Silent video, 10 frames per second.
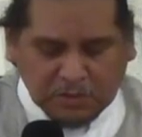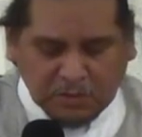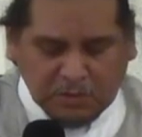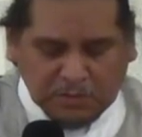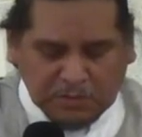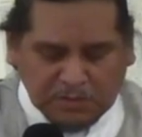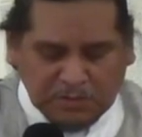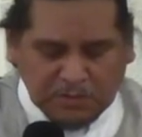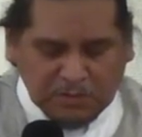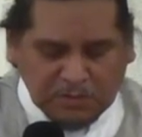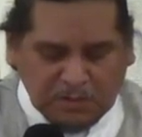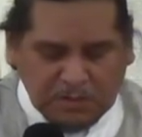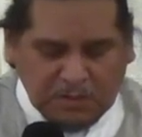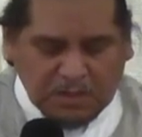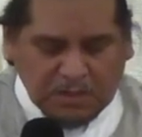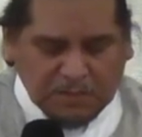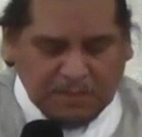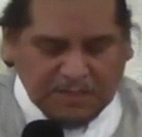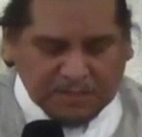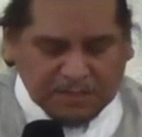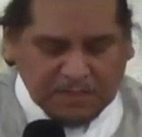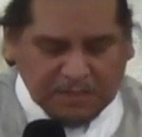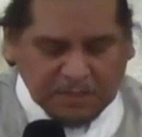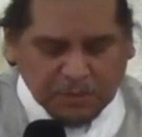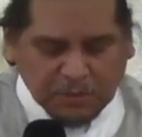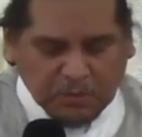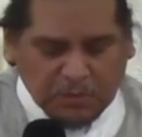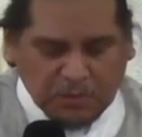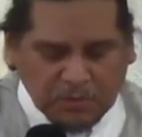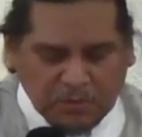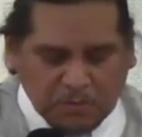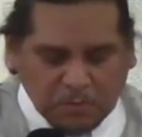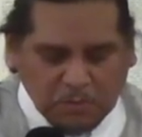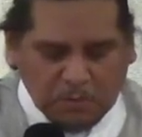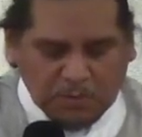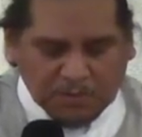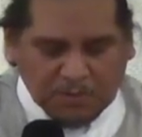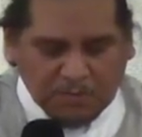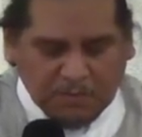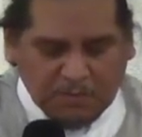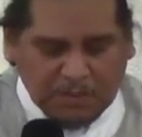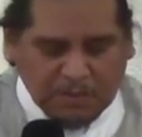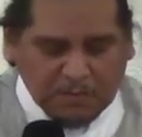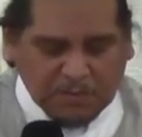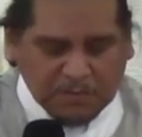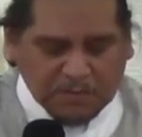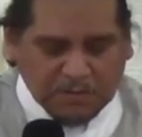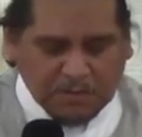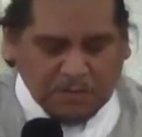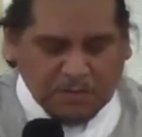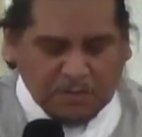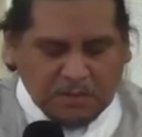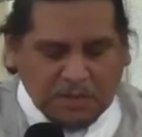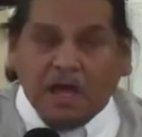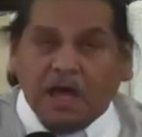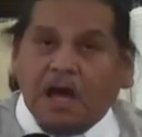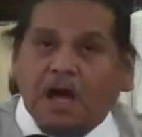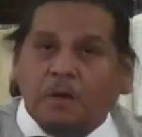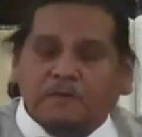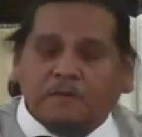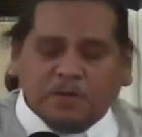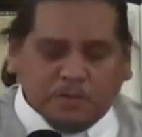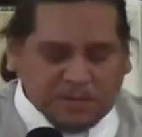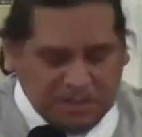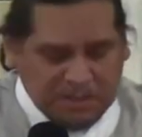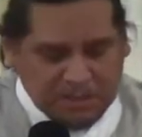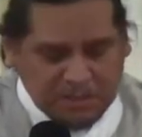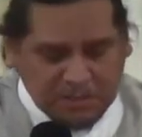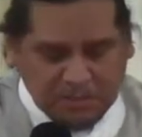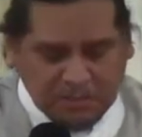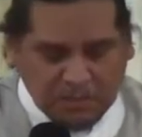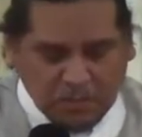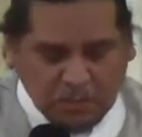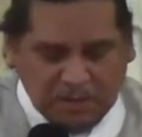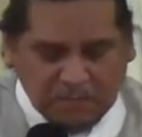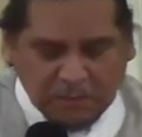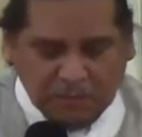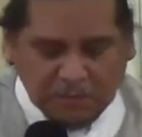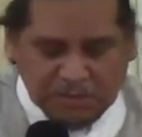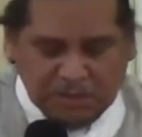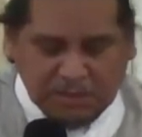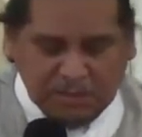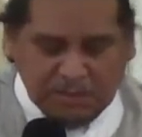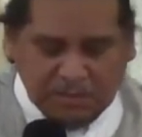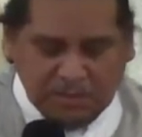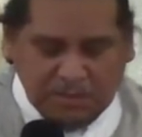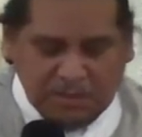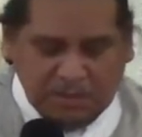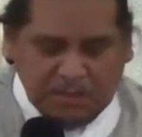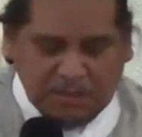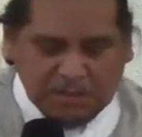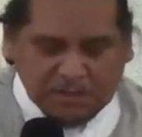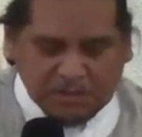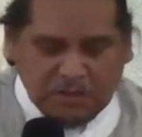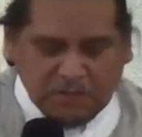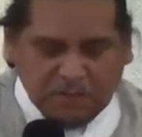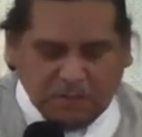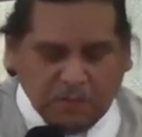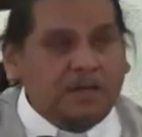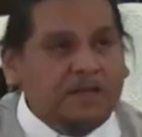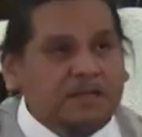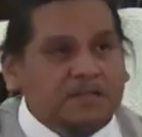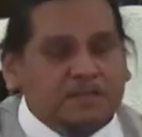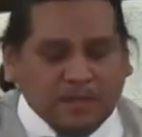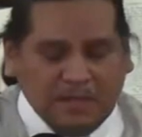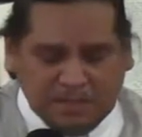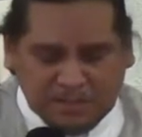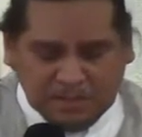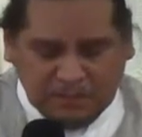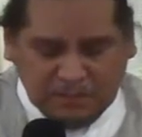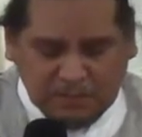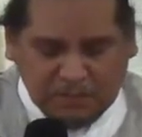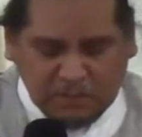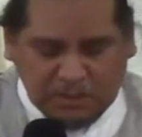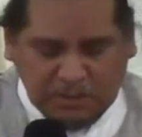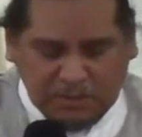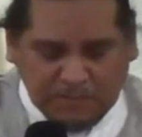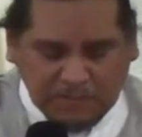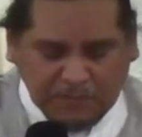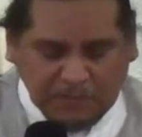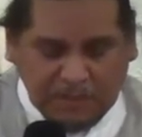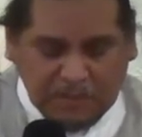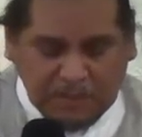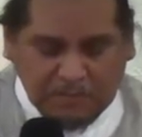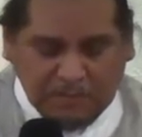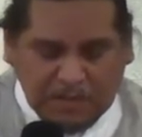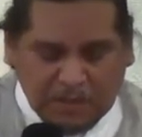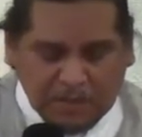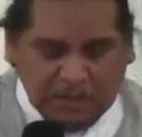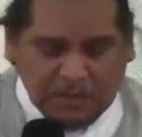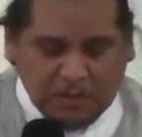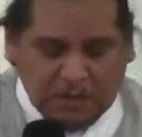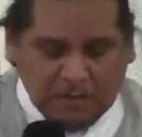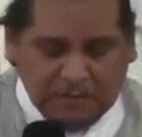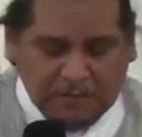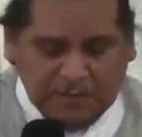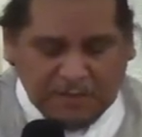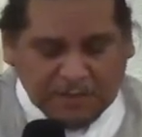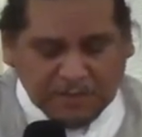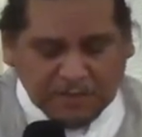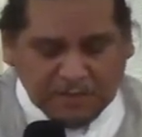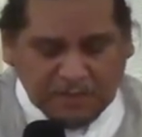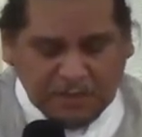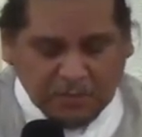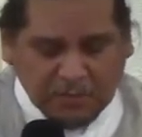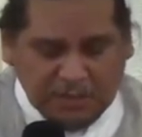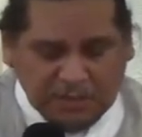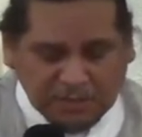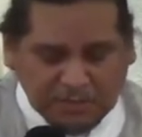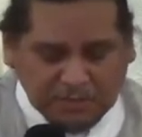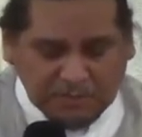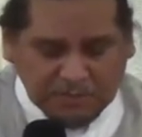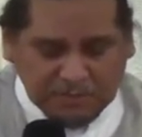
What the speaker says: truths, a place in the circle where wisdom abounds. However you seek, whatever you seek, it is sought for in this place of community, bound by common faiths and creation,